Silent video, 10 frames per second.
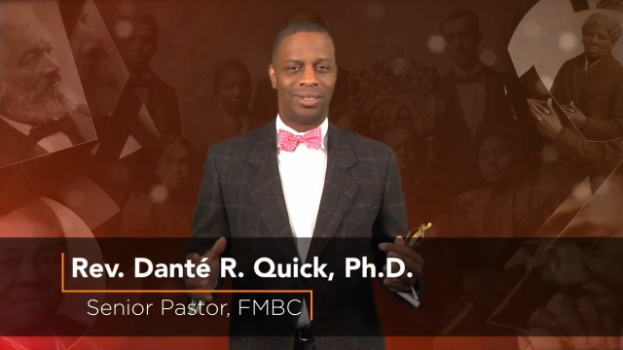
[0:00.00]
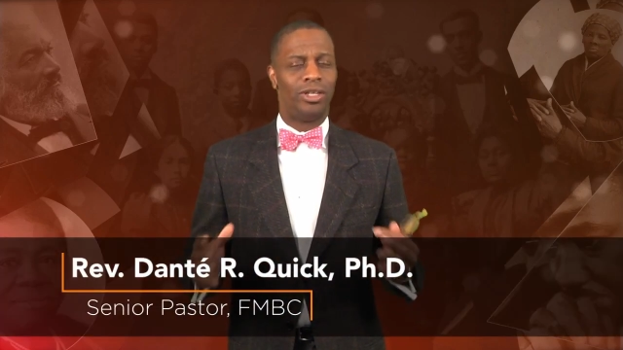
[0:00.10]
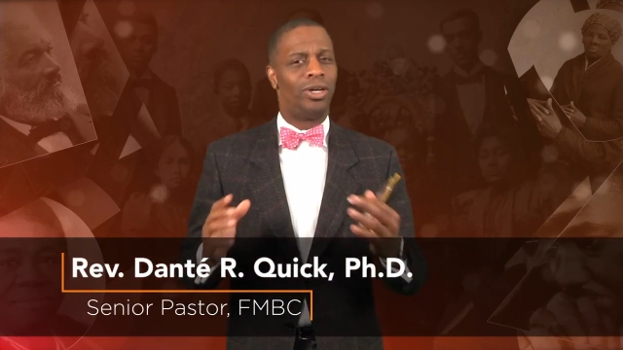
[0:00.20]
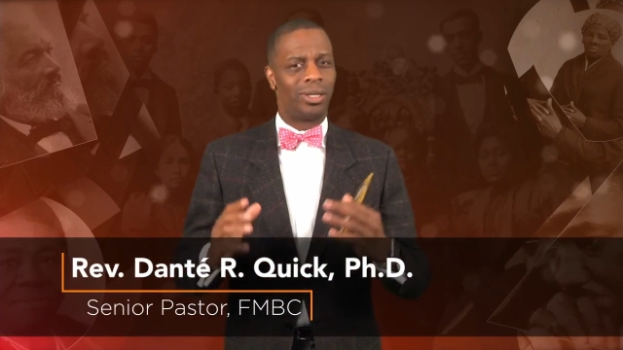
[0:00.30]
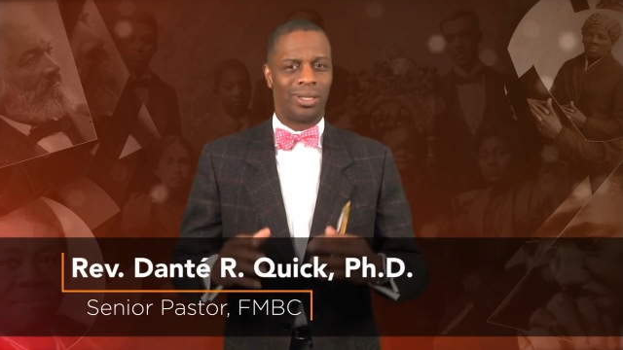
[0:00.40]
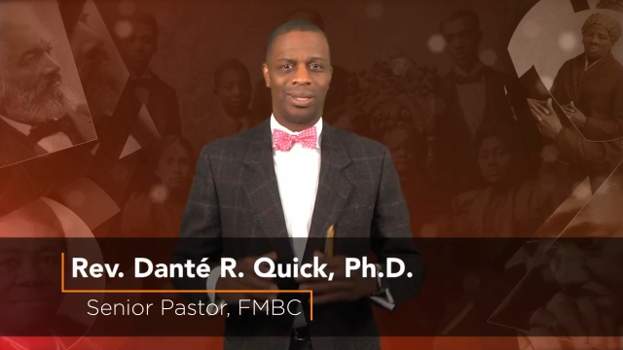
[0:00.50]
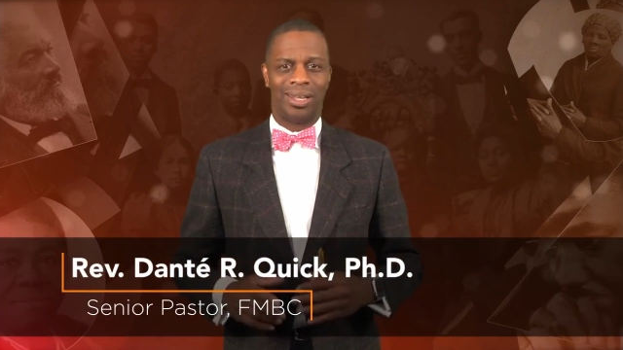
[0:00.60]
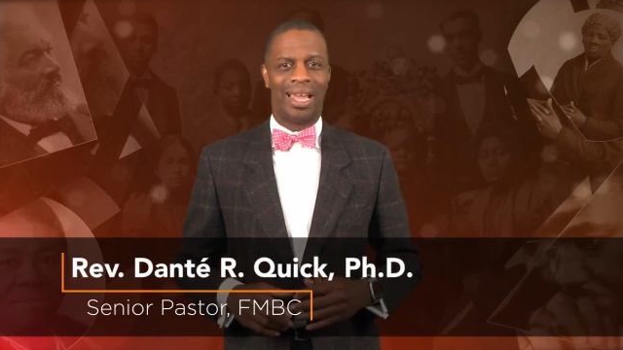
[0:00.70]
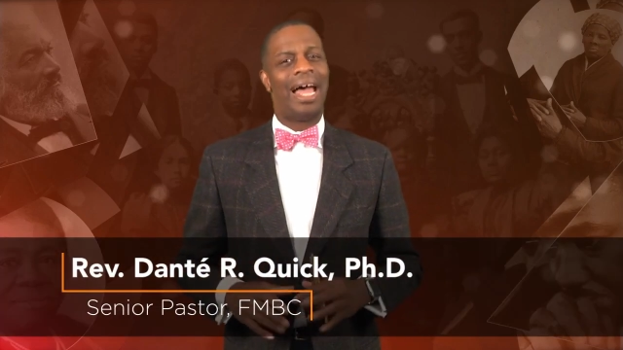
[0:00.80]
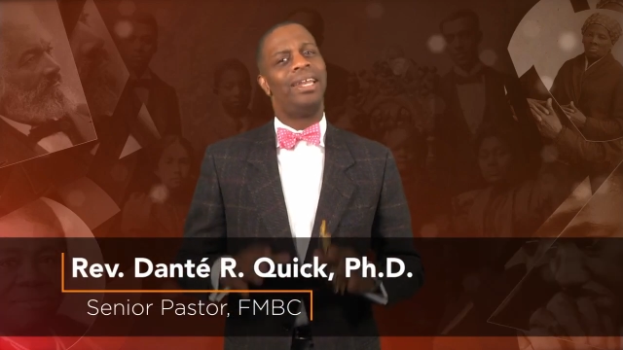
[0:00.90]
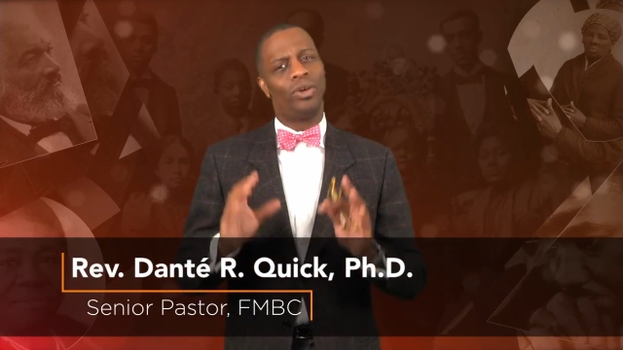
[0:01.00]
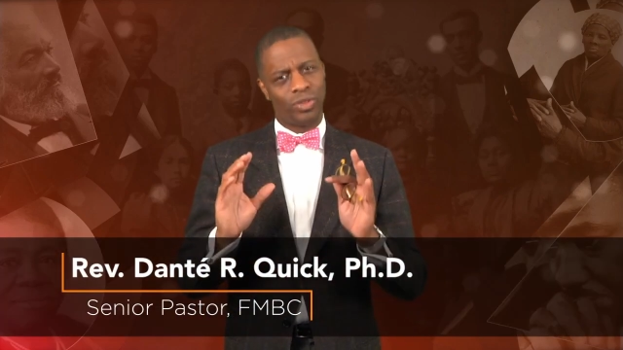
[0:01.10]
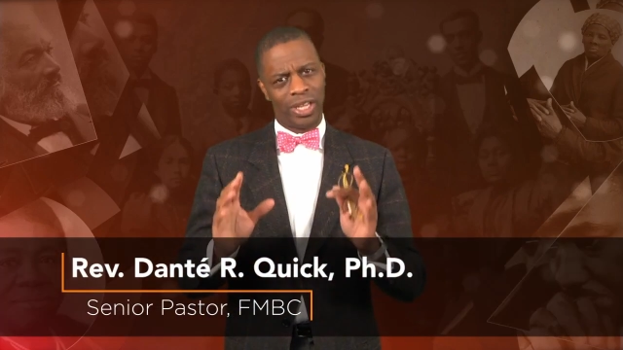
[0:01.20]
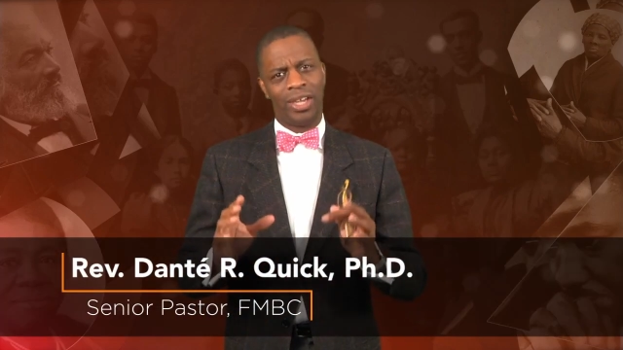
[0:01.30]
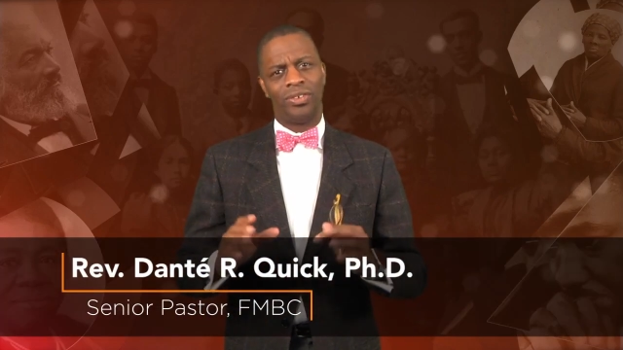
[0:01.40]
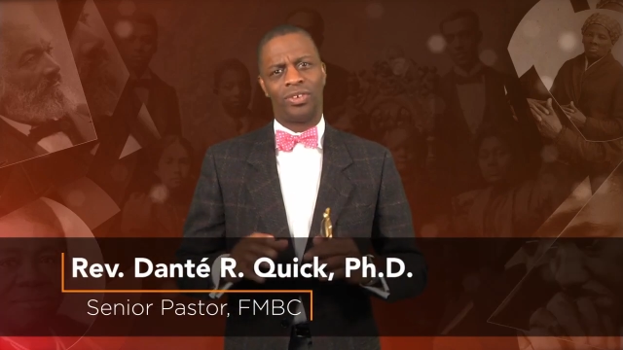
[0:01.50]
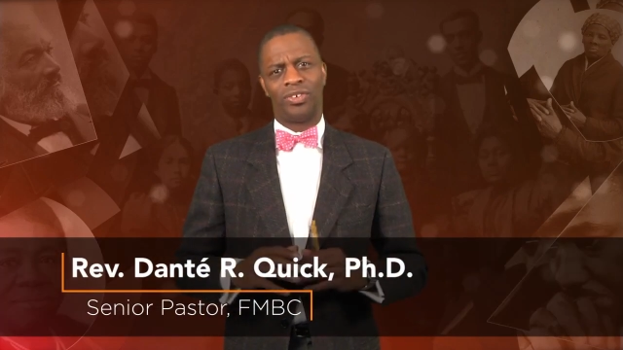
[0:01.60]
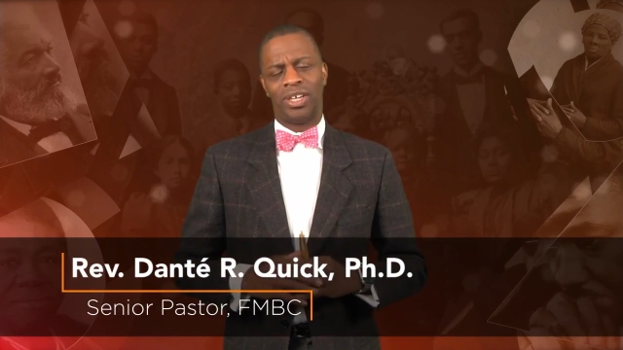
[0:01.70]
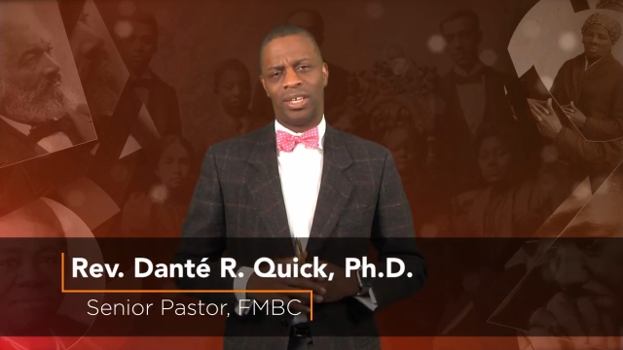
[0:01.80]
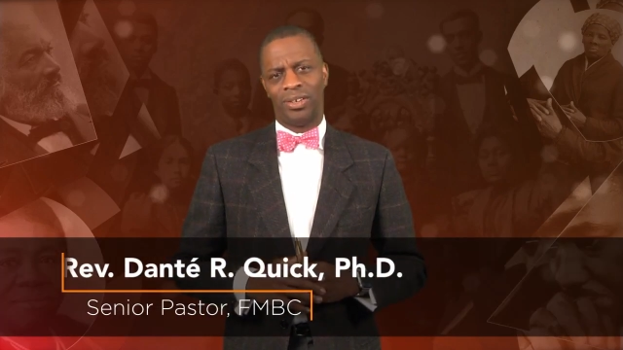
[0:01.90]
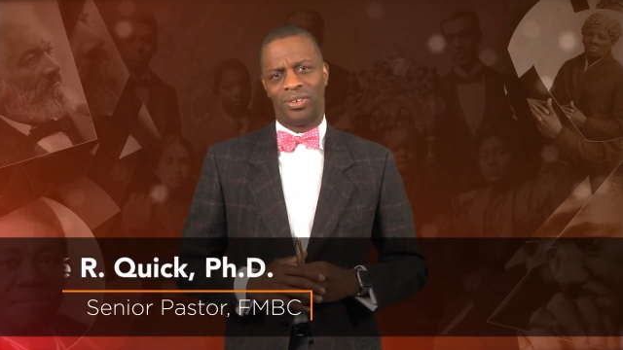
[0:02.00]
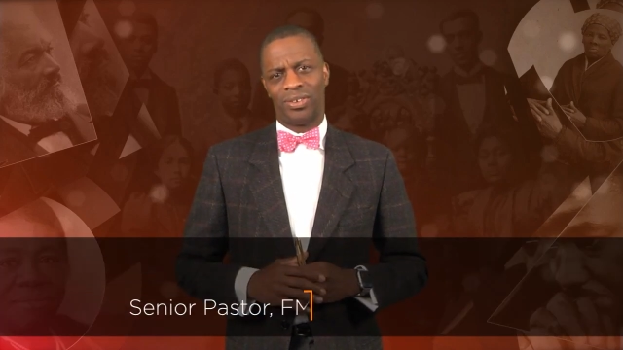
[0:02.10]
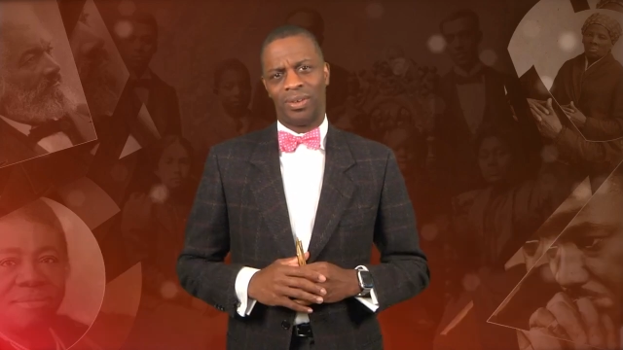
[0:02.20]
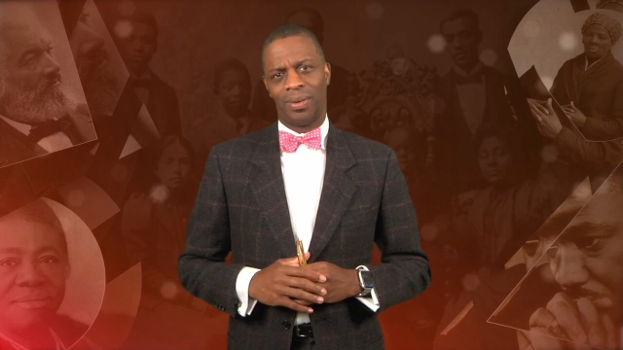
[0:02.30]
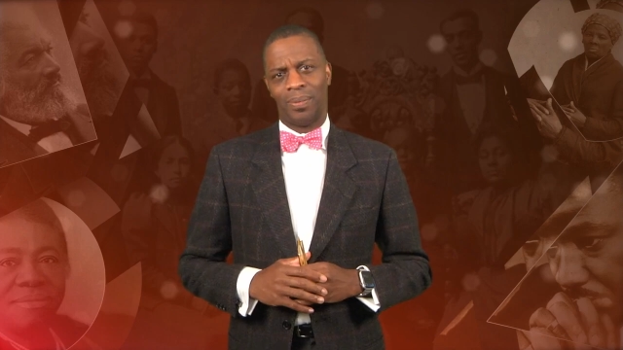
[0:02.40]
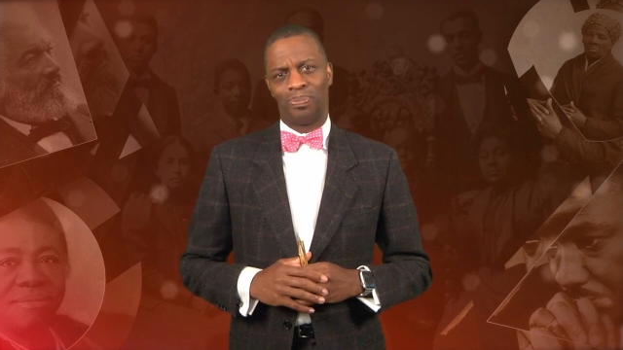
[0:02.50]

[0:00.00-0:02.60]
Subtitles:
Look, I know things are tense.